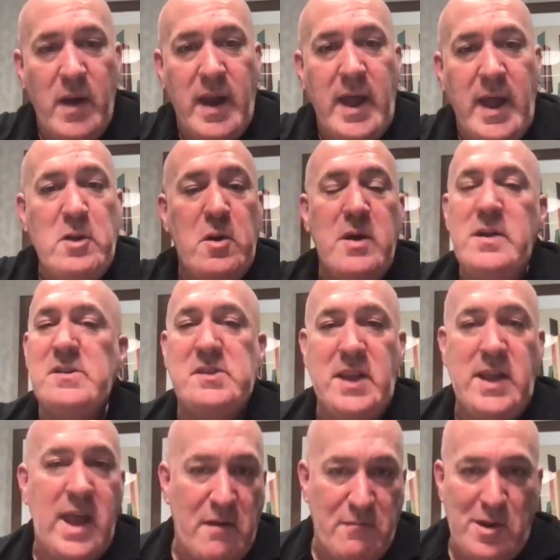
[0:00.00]
and I couldn't
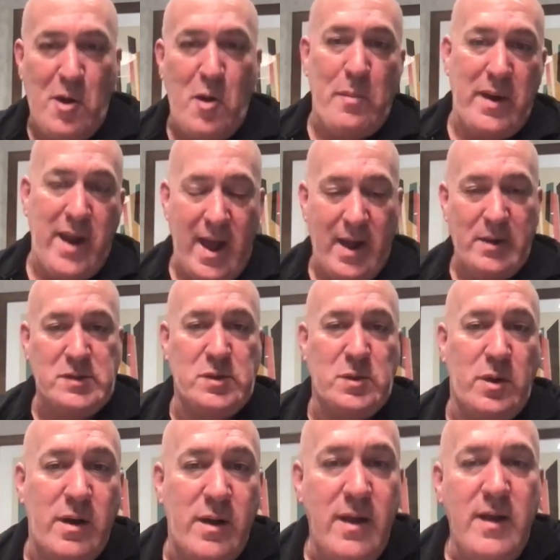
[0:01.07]
see every open house
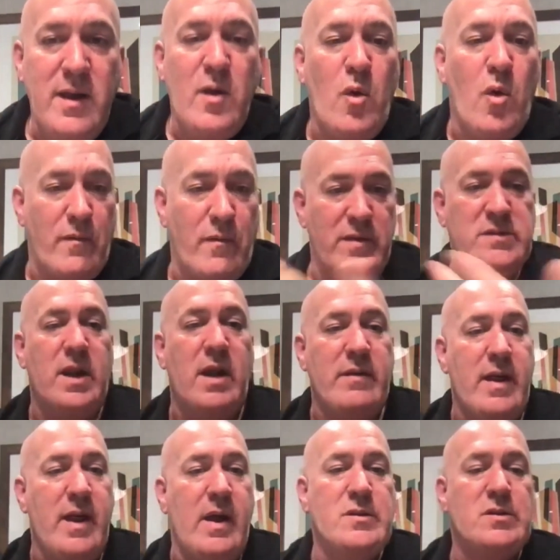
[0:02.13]
or visit
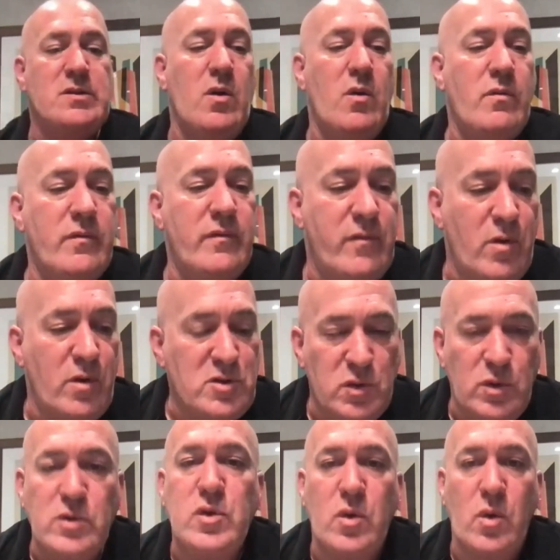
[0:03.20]
every house. So
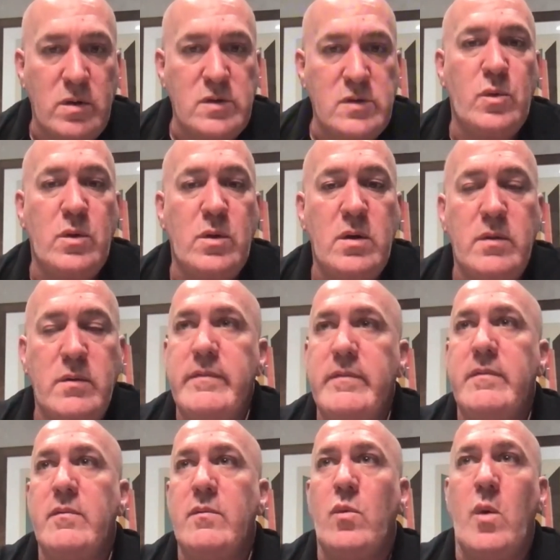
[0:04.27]
virtual tours were
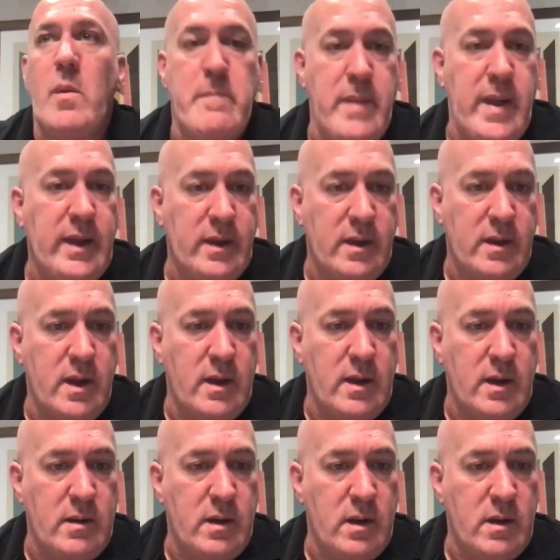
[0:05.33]
big
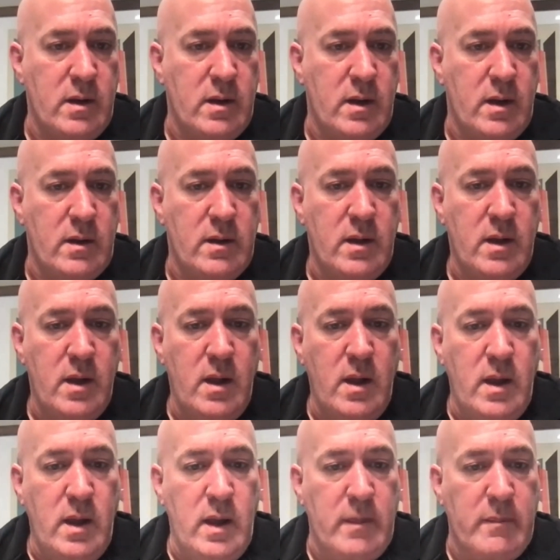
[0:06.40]

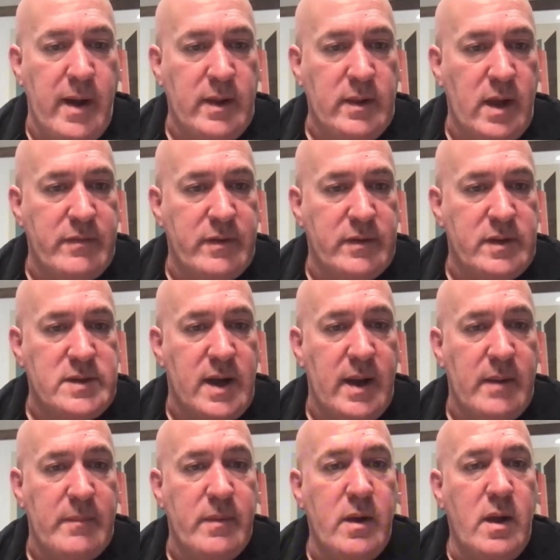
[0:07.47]
in my life at the
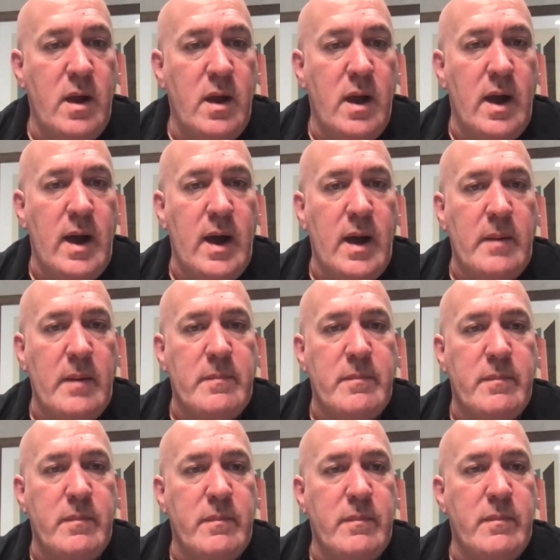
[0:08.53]
time.
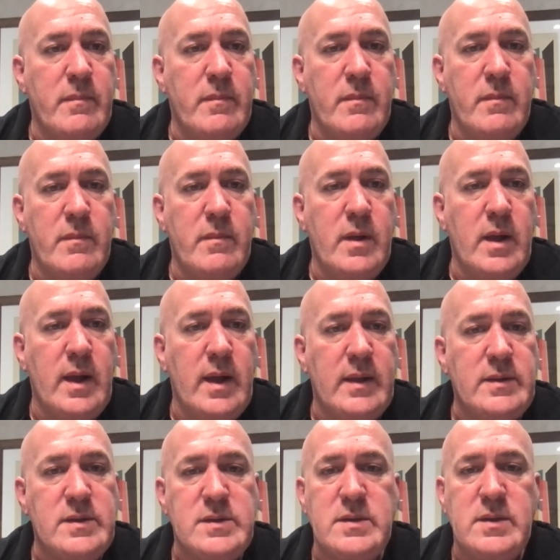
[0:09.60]

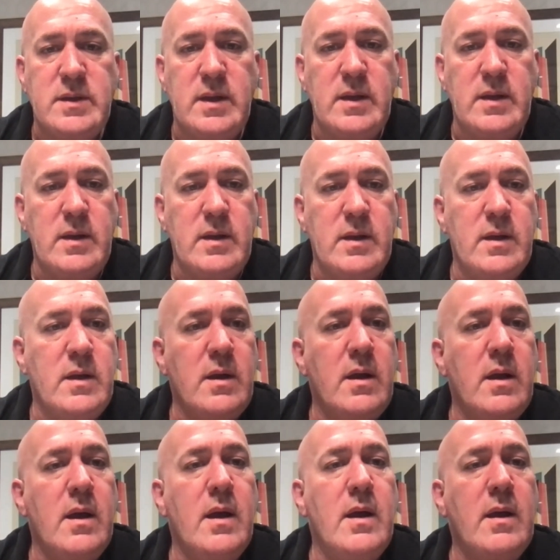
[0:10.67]
And
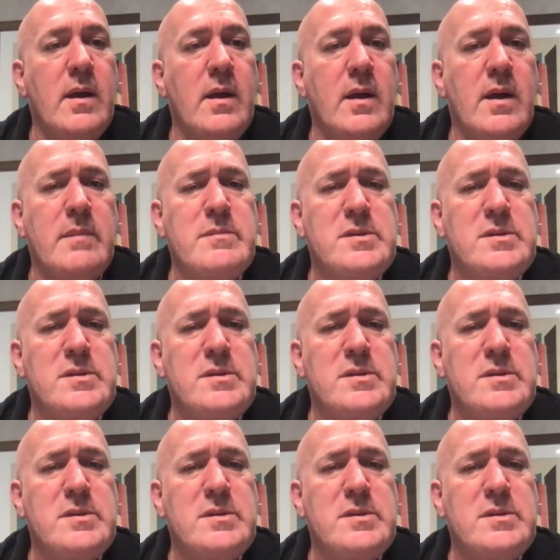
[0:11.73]
I'm